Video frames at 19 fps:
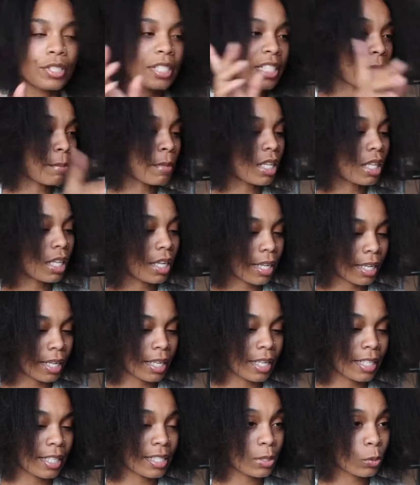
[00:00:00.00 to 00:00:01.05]
see me
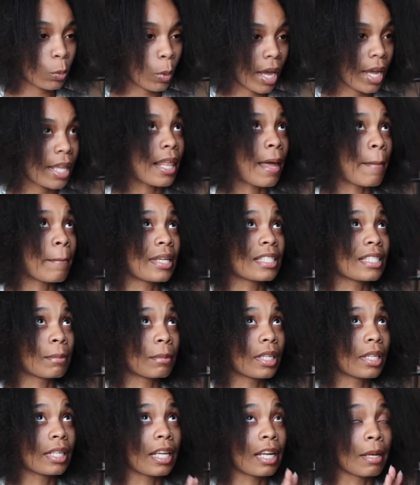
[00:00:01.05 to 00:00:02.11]
looking this way, that means I'm
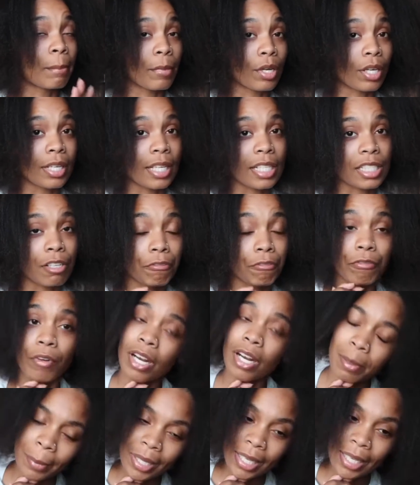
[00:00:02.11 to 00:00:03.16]
looking at a mirror that's in
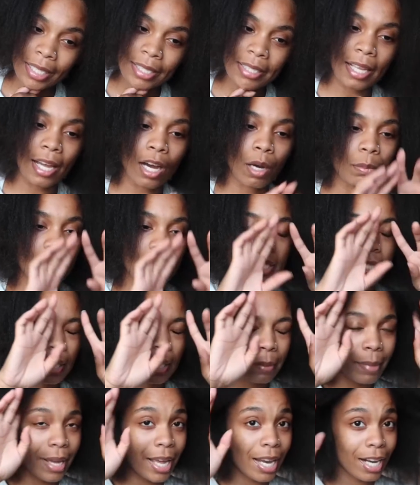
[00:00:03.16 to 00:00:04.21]
front of me to help you
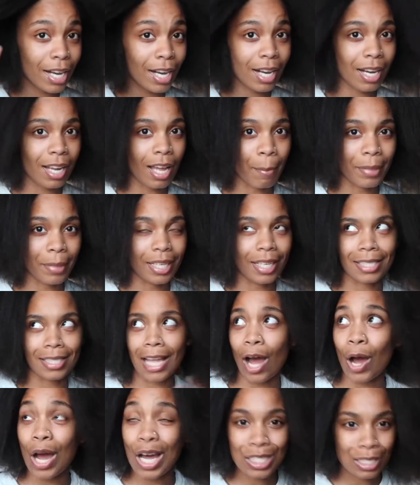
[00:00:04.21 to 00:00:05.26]
see better. I mean, because
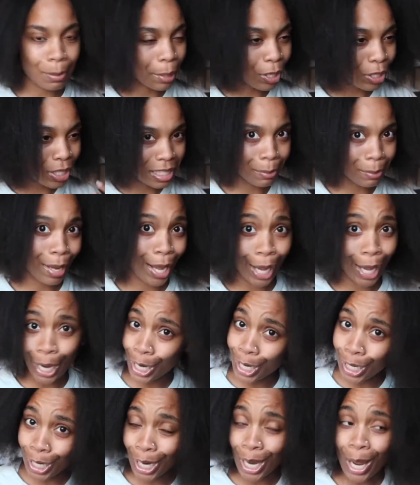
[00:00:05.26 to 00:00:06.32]
how else am I going to see my
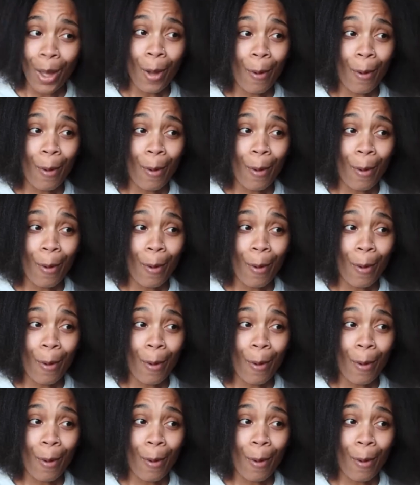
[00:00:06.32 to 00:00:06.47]
hair?